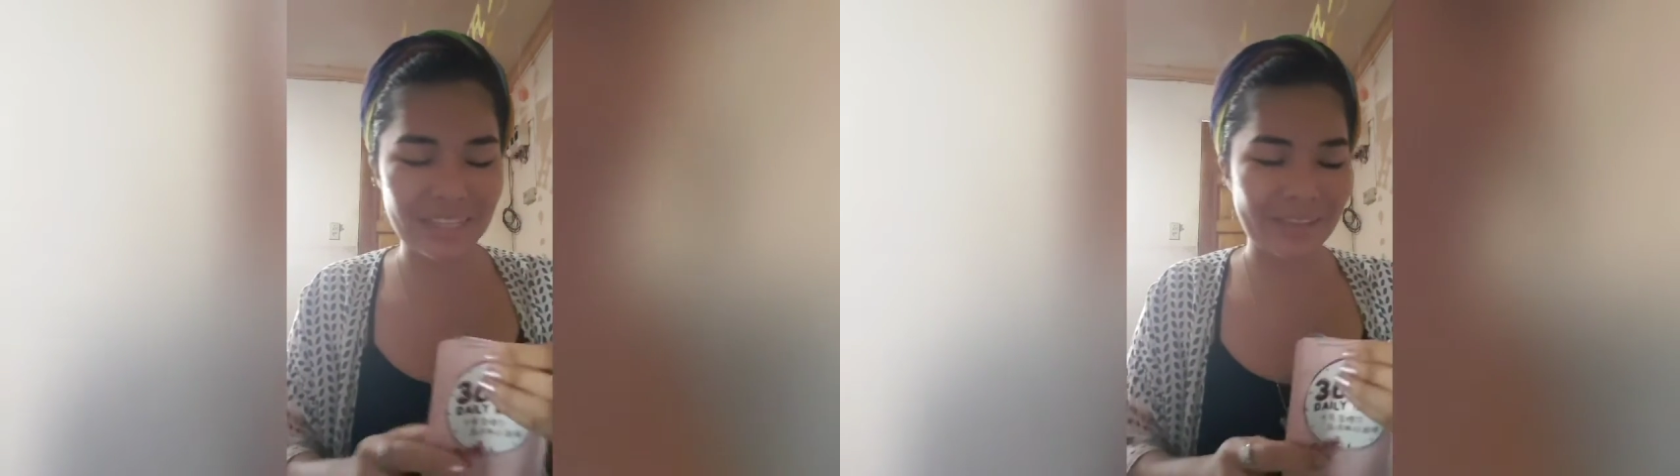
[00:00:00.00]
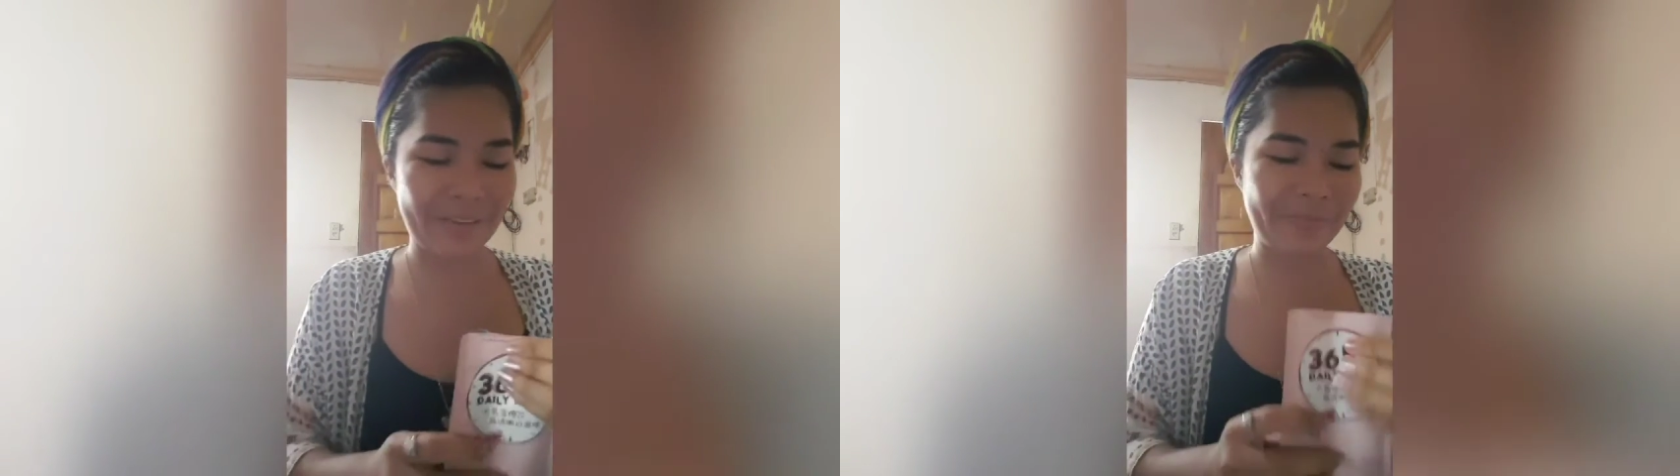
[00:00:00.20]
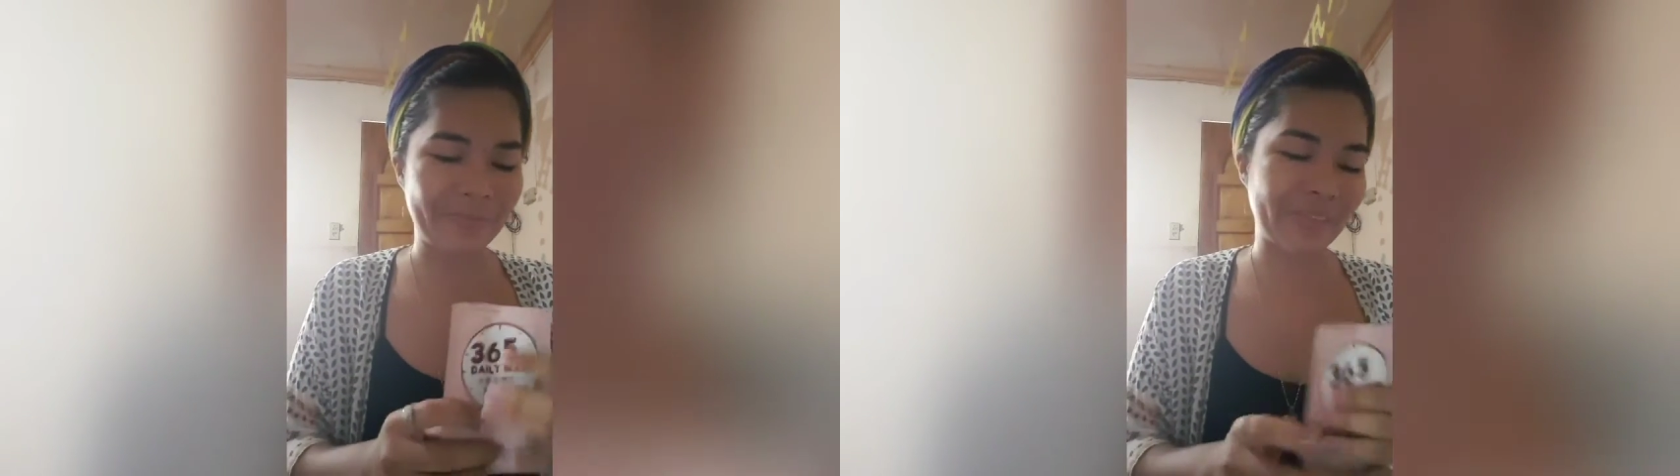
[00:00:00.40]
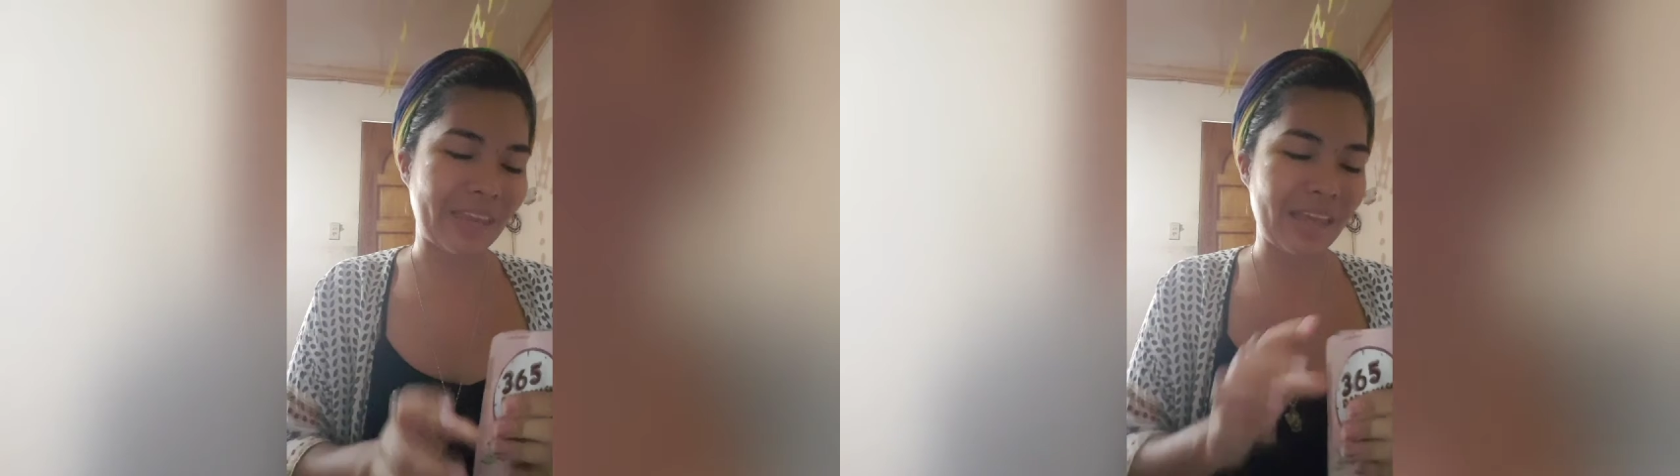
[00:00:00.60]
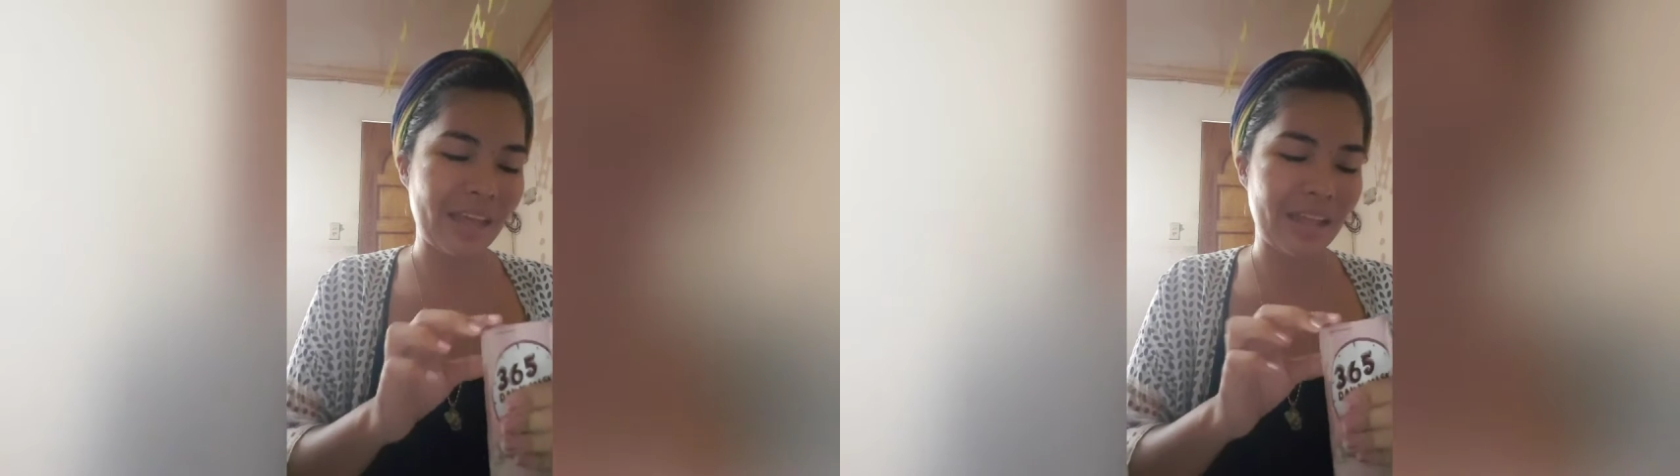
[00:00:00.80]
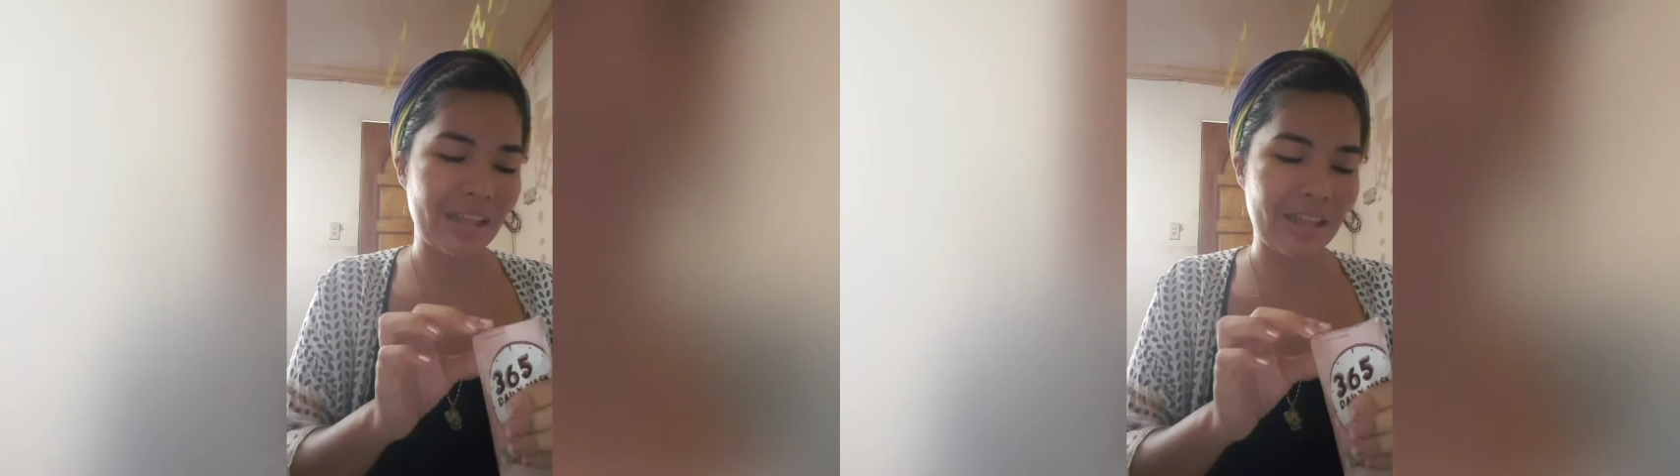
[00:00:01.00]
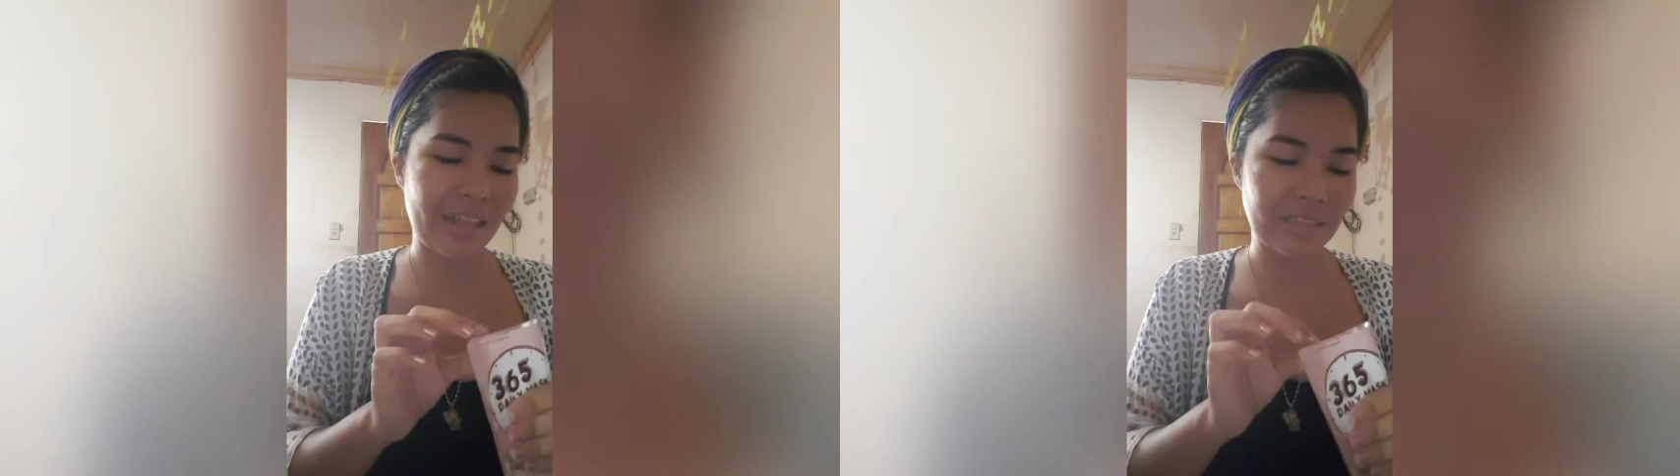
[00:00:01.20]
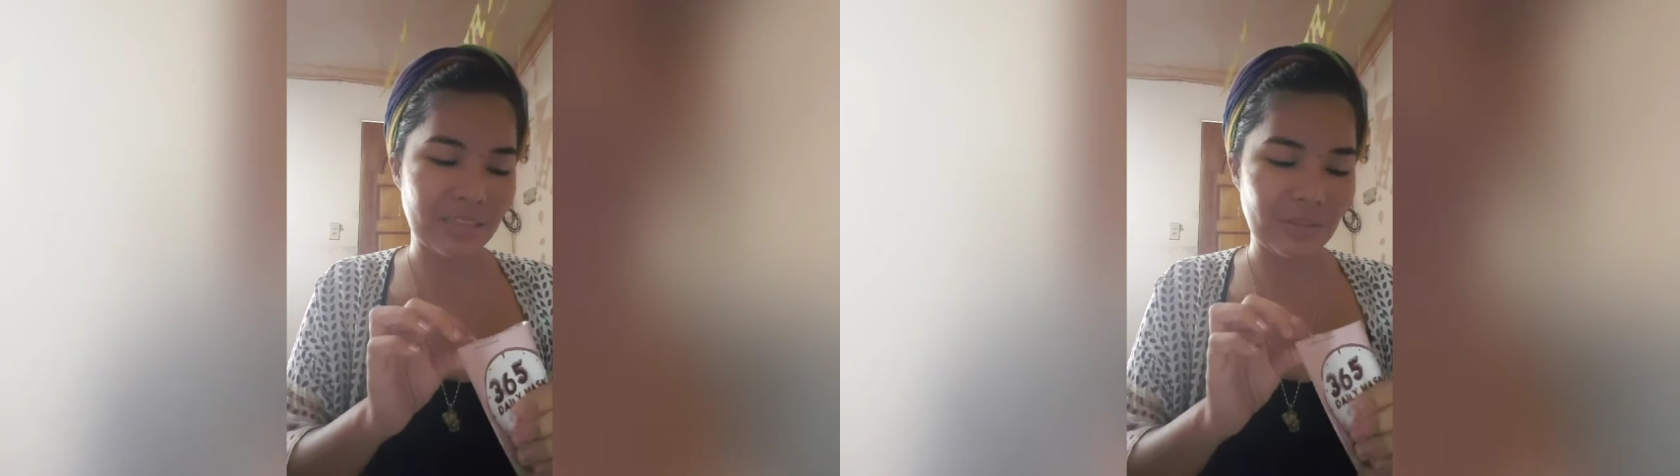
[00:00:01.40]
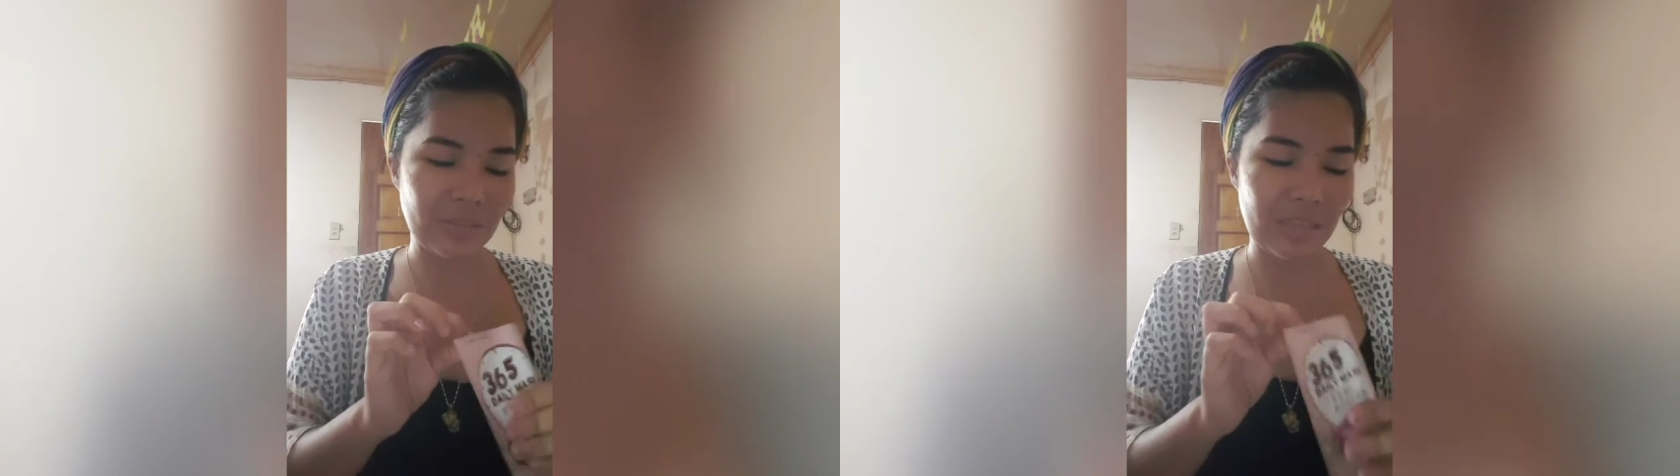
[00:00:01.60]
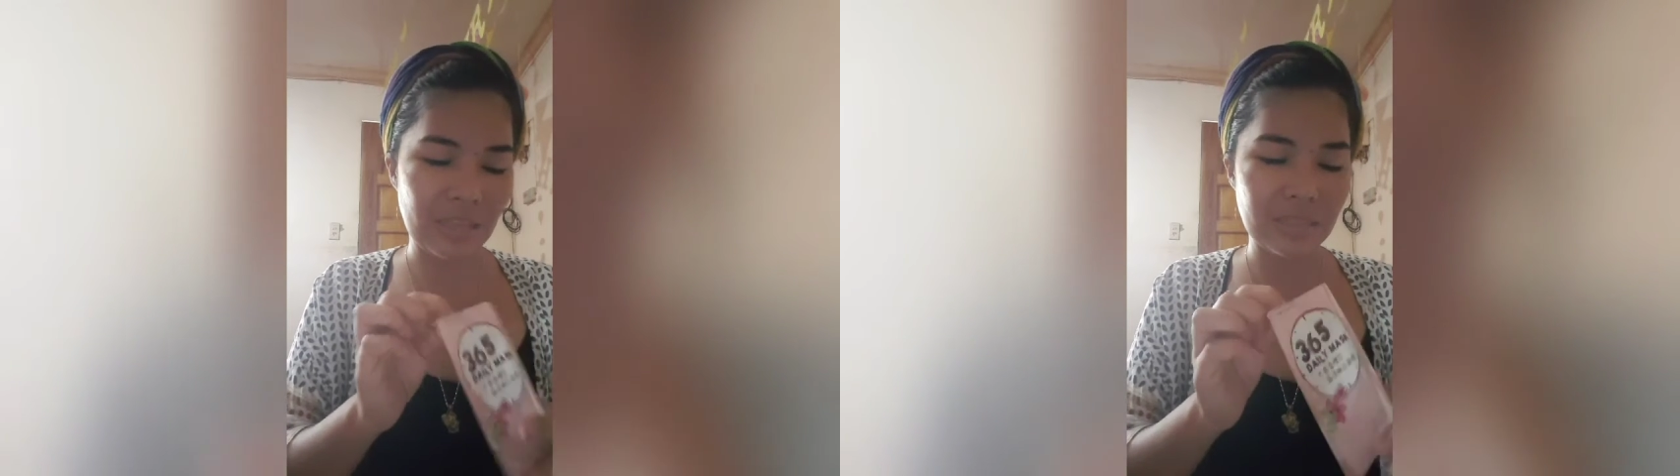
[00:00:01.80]
So let's use
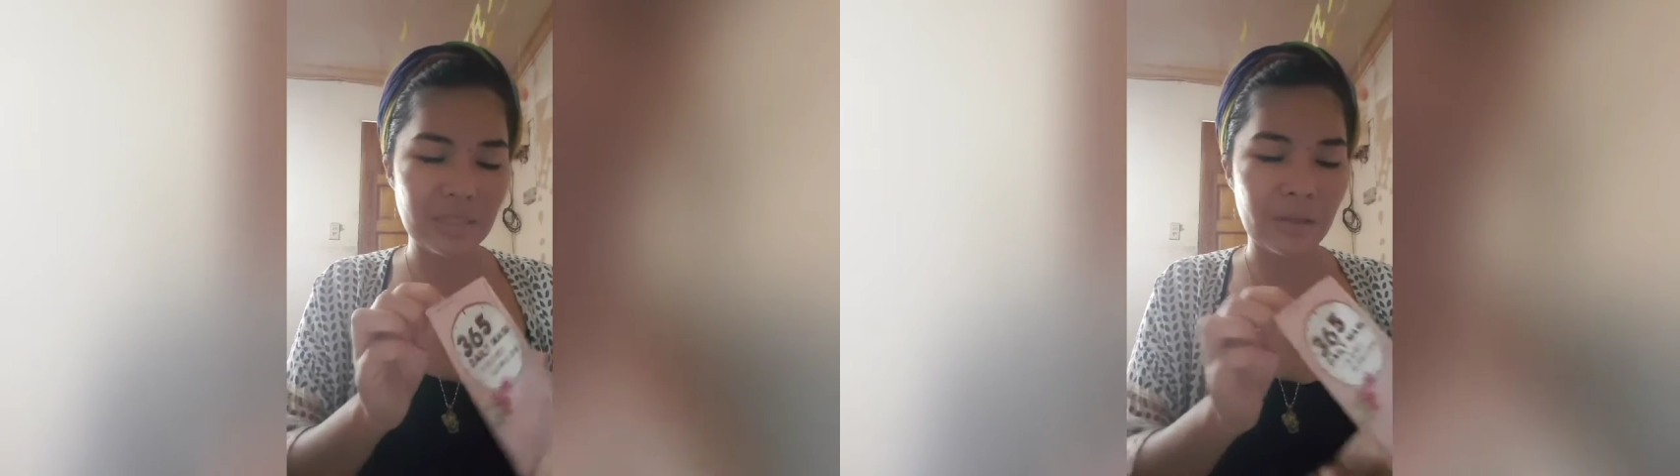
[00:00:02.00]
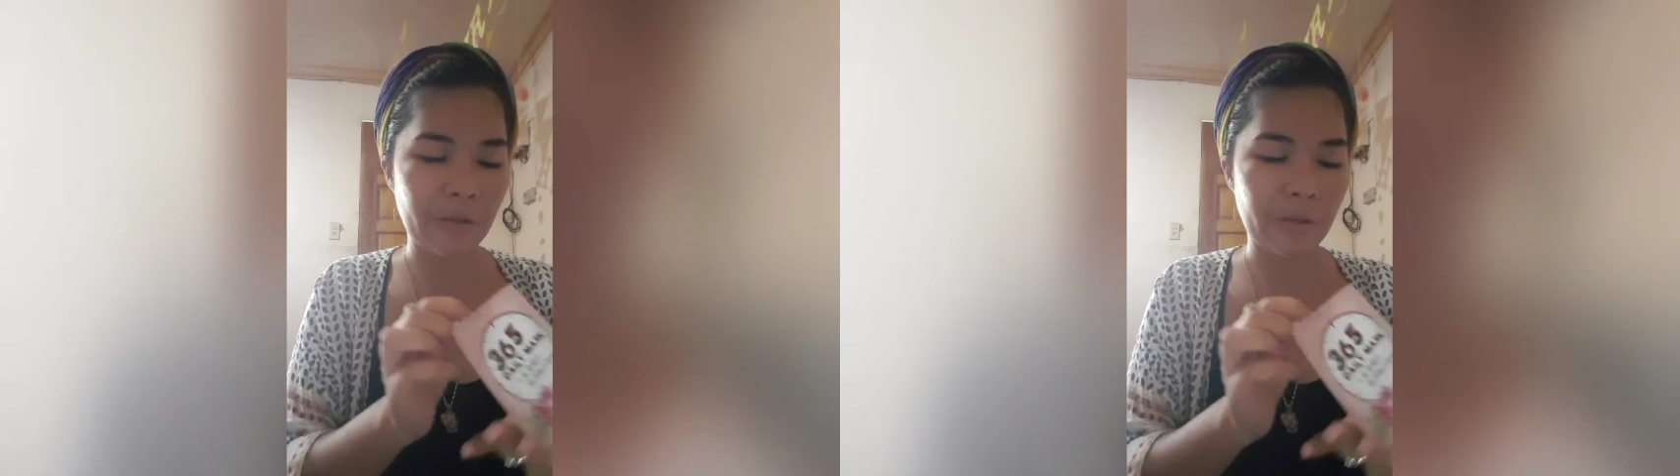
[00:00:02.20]
this.